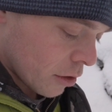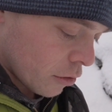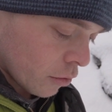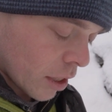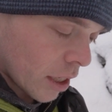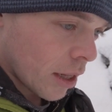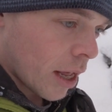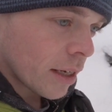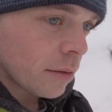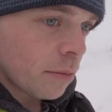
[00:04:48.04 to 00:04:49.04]
get the drone in and
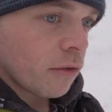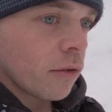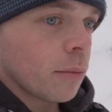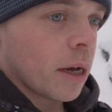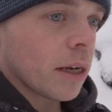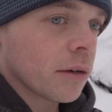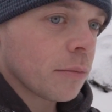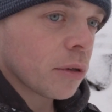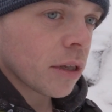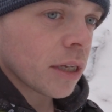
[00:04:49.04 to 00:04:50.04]
landed before the battery
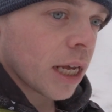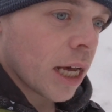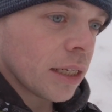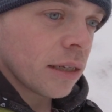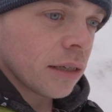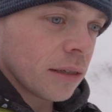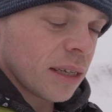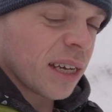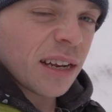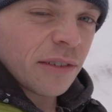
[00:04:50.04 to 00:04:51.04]
completely died,
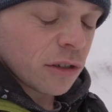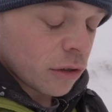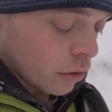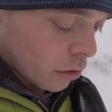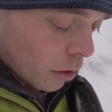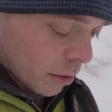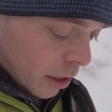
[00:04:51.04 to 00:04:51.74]
and I've just hooked it up